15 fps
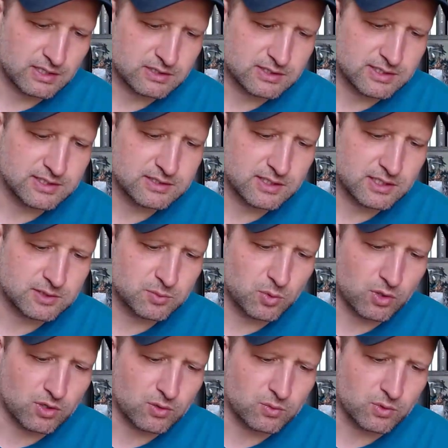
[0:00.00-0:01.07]
it's d6
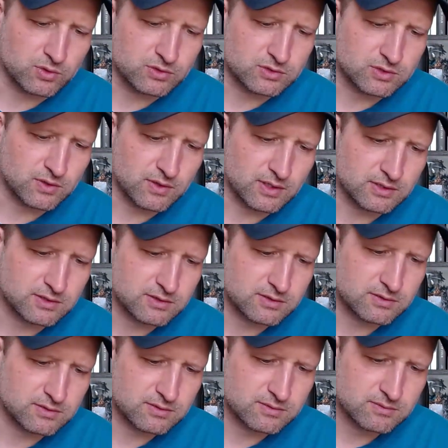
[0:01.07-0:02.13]
mortal wounds. So
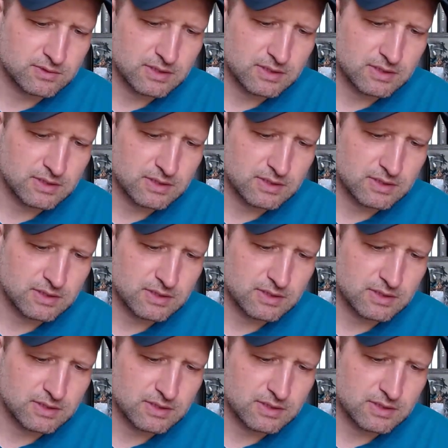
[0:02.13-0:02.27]
that's,